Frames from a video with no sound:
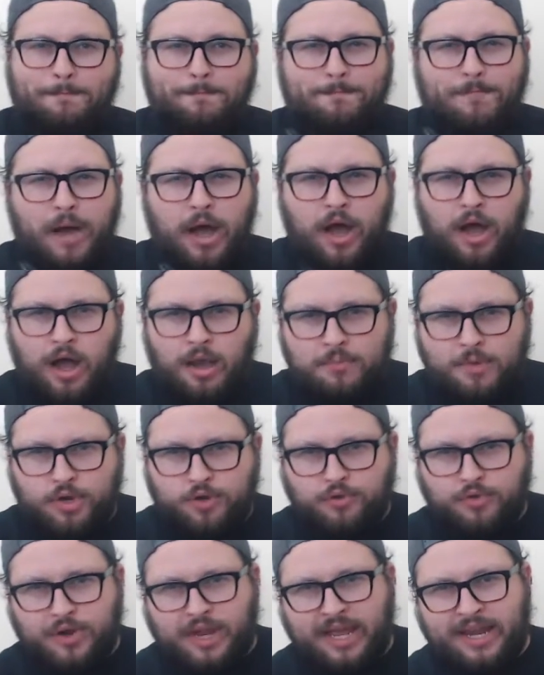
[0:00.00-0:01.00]

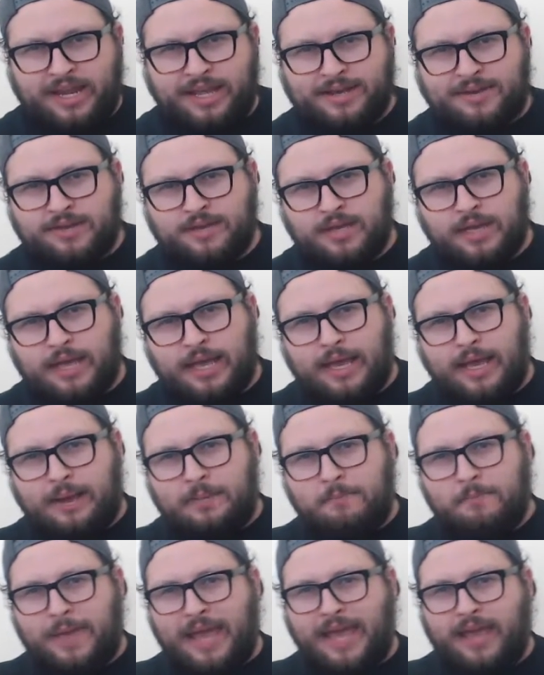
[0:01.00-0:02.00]
pomegranate
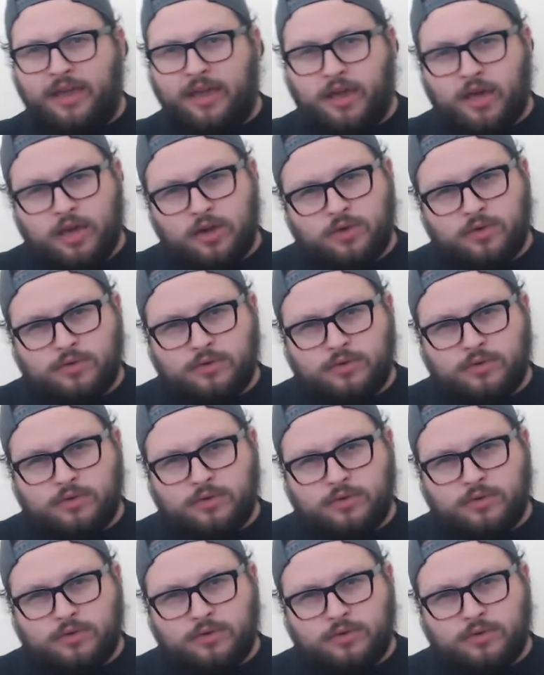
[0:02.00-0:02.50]
and mango.